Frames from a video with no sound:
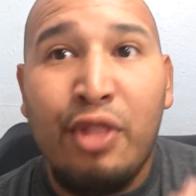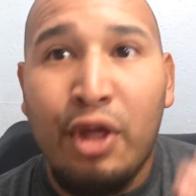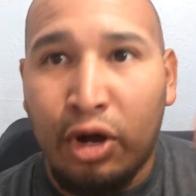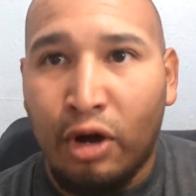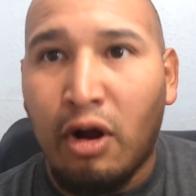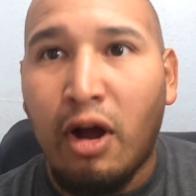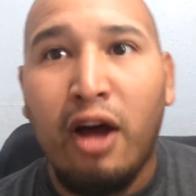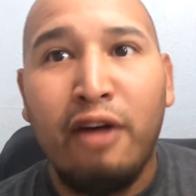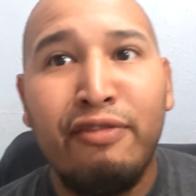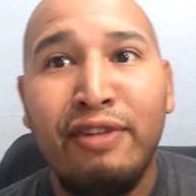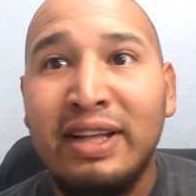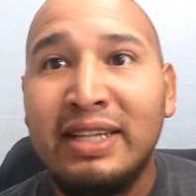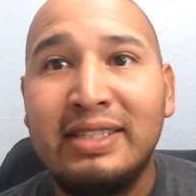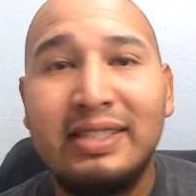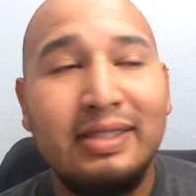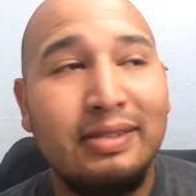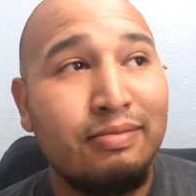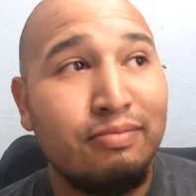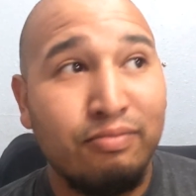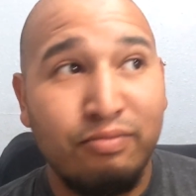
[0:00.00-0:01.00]
Their
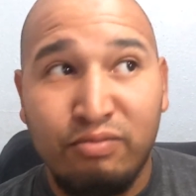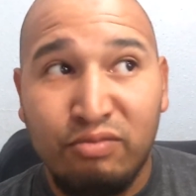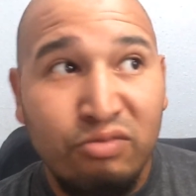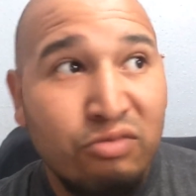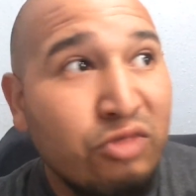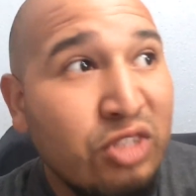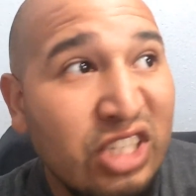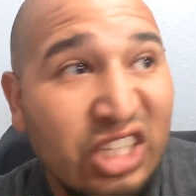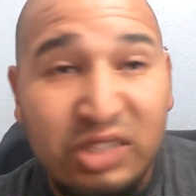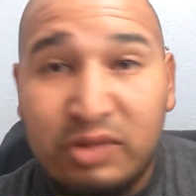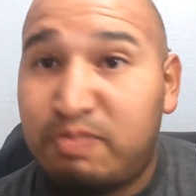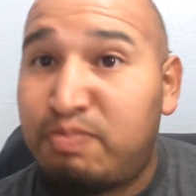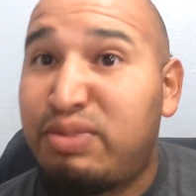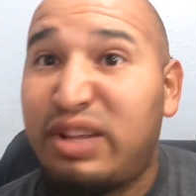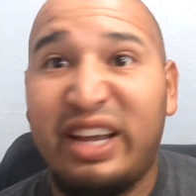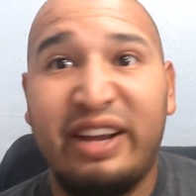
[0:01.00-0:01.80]
offense just